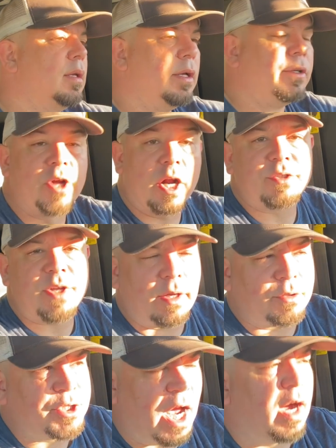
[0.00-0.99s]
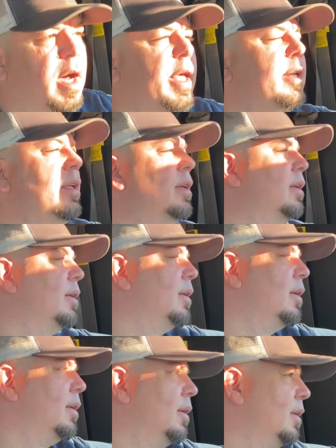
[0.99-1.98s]
Trucker Style Sean,
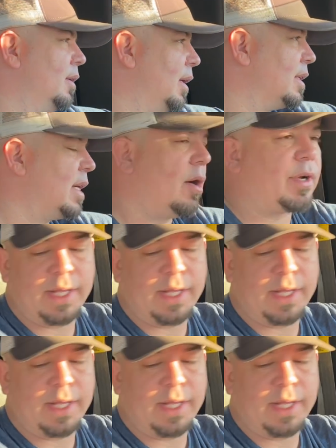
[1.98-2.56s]
I was talking to